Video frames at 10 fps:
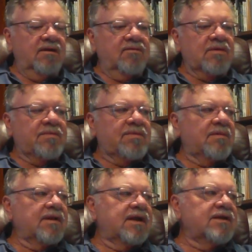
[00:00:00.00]
The
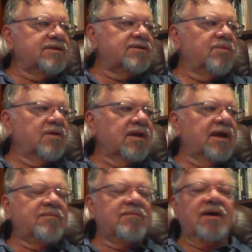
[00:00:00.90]
Republicans were
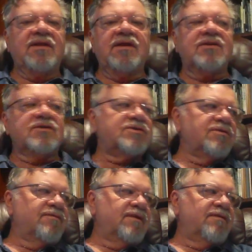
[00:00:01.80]
led by the
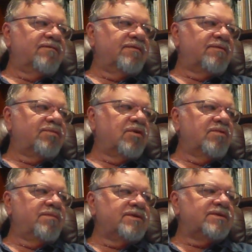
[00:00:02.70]
conservative
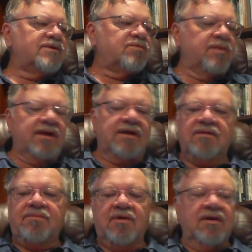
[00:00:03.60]
pro-business wing of
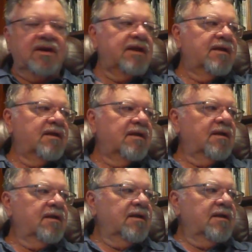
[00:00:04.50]
the party,
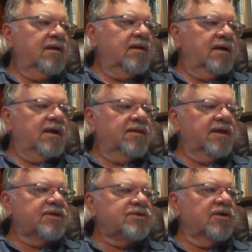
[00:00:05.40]
and
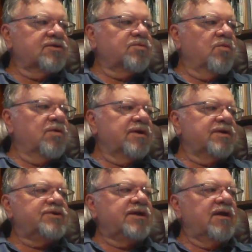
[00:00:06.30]
they chose
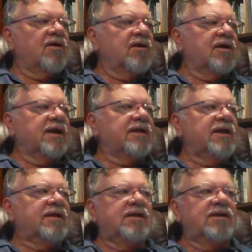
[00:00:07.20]
Warren G. Harding in
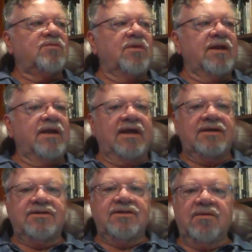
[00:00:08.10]
1920
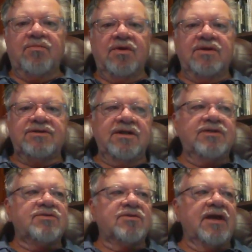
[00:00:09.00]
as their
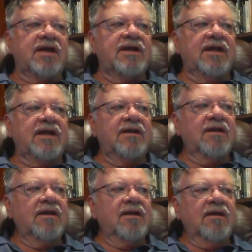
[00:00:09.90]
presidential candidate.
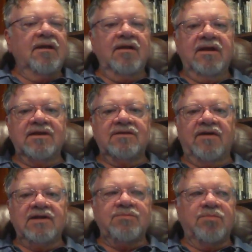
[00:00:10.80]
His
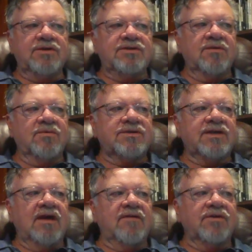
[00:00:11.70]
vice president was
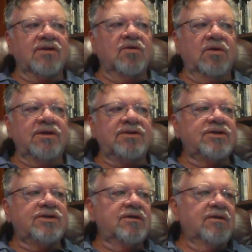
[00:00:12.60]
Calvin
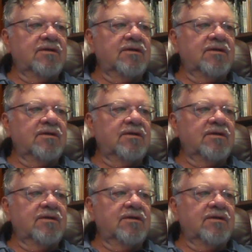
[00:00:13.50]
Coolidge.